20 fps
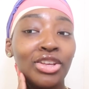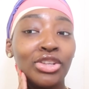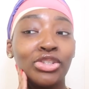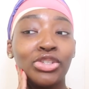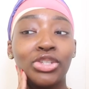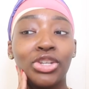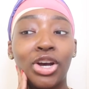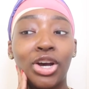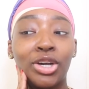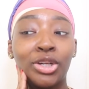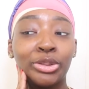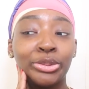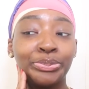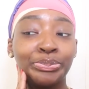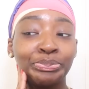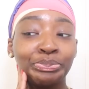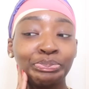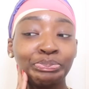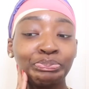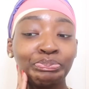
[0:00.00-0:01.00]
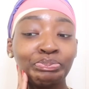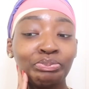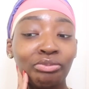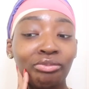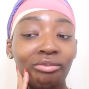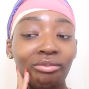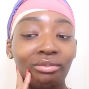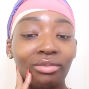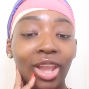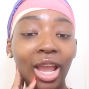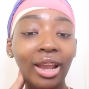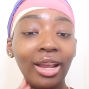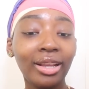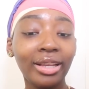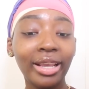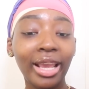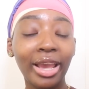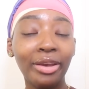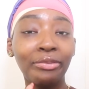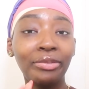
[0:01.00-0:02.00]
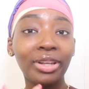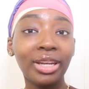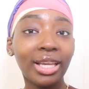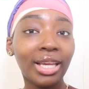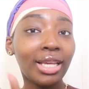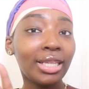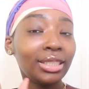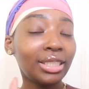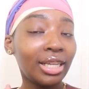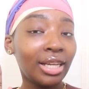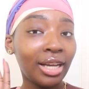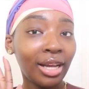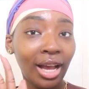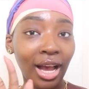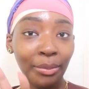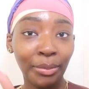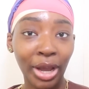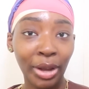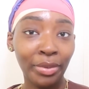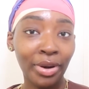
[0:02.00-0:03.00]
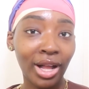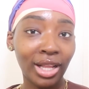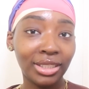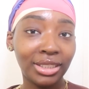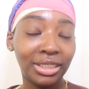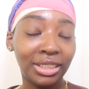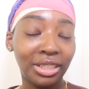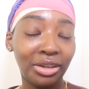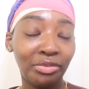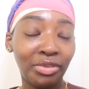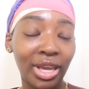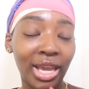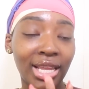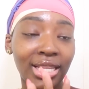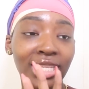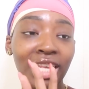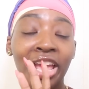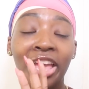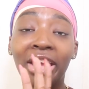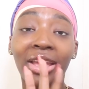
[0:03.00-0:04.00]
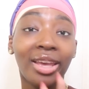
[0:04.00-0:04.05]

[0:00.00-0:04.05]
So yeah, if it is, my apologies in advance.